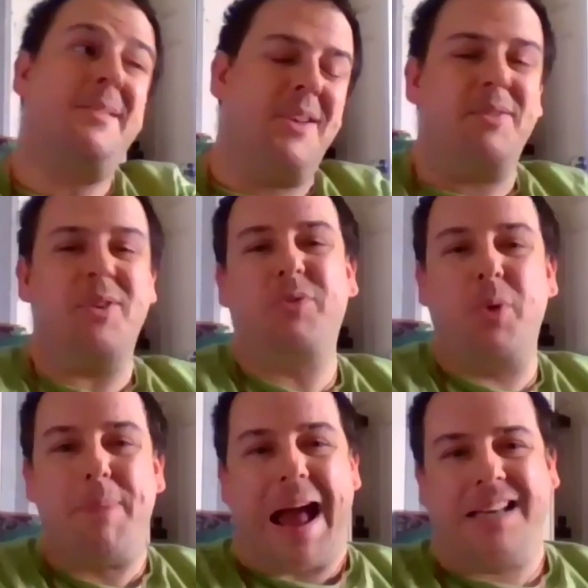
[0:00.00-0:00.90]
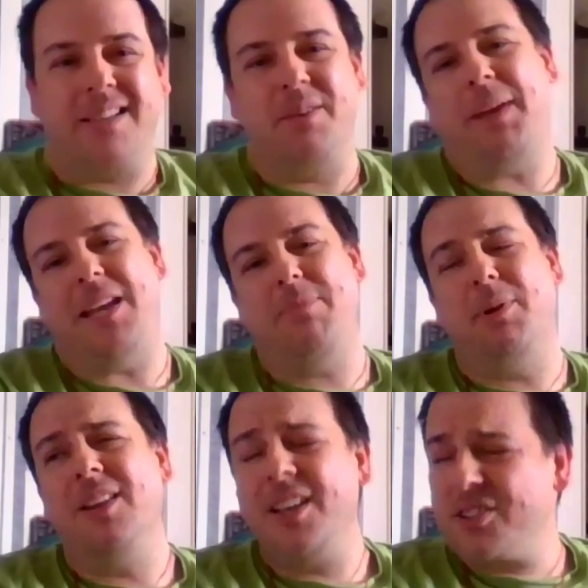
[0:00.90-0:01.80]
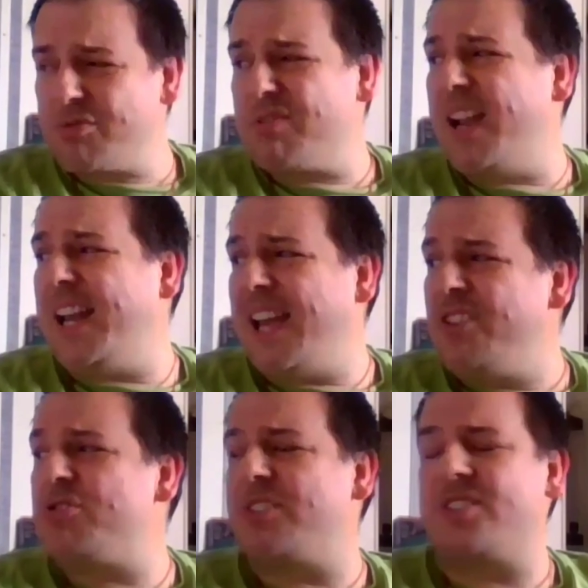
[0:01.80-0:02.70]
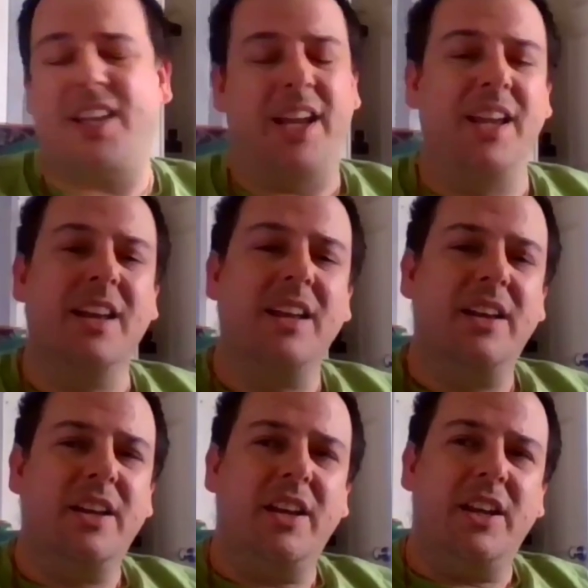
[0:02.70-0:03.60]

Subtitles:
Sometimes you have to abandon people. It's a really interesting,